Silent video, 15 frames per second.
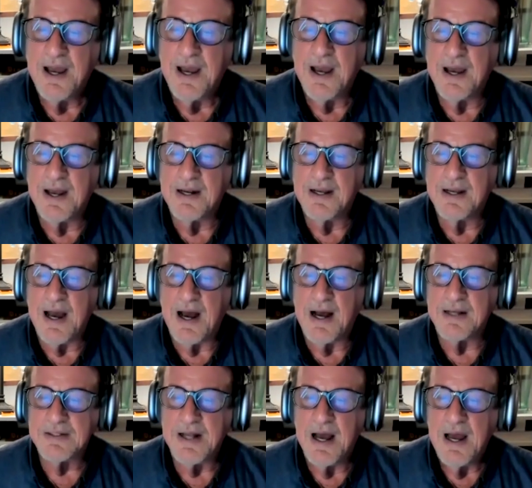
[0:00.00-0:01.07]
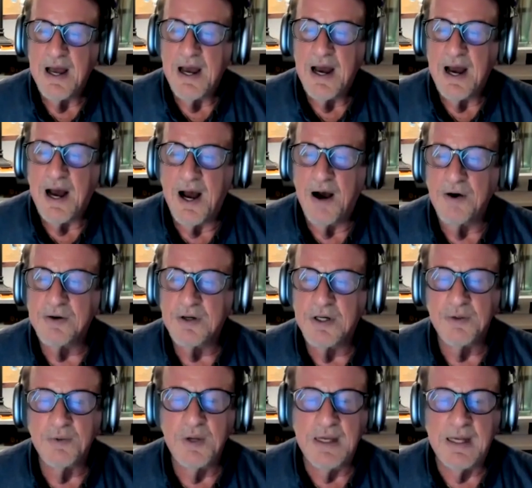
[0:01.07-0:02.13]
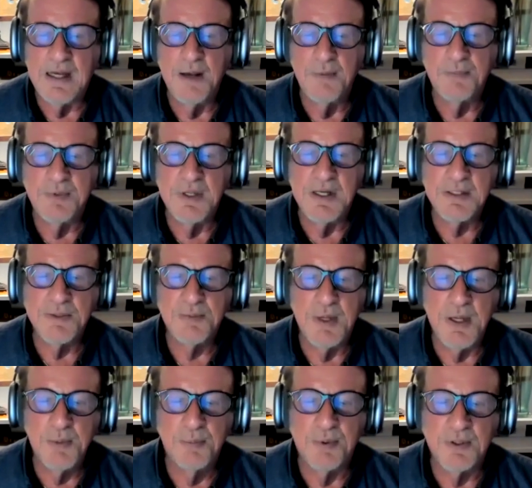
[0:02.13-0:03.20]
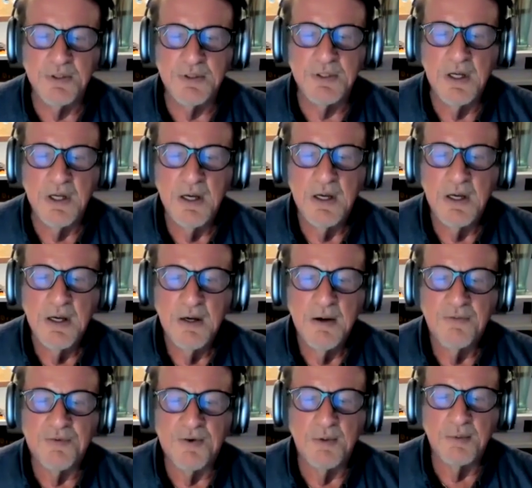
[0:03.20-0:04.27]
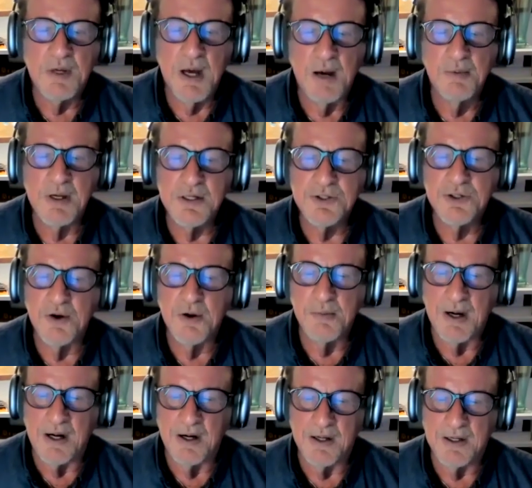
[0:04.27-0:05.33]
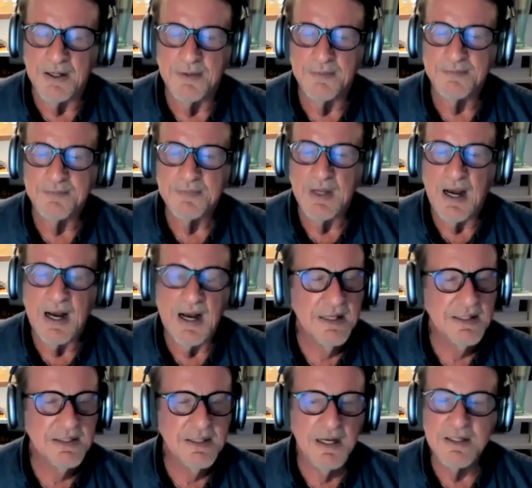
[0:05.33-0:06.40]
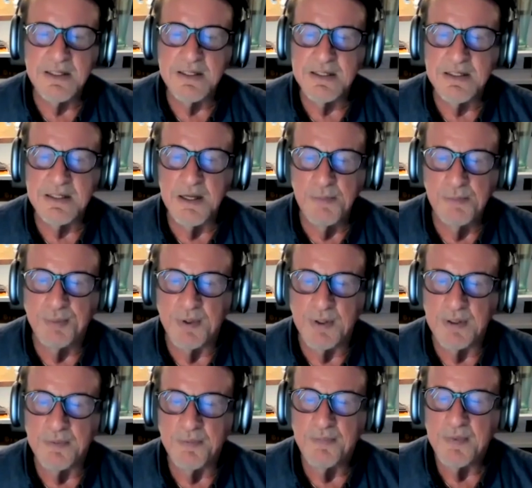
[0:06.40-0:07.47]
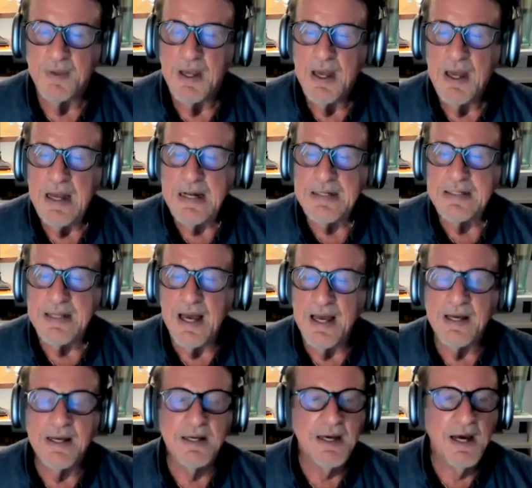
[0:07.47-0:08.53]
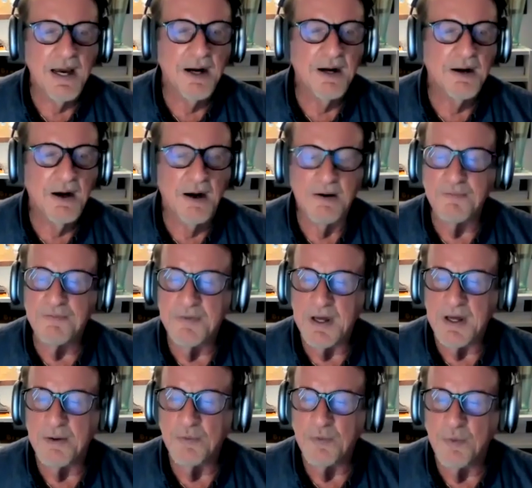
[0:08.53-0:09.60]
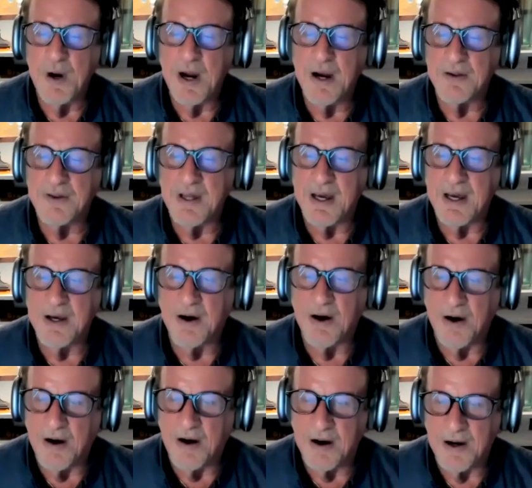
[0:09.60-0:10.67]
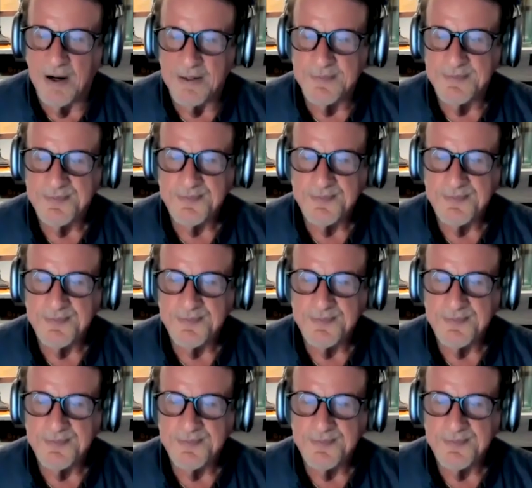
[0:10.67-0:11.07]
and he asked, how could we keep these peoples from coming to America? I said, simple, take care of them where they are.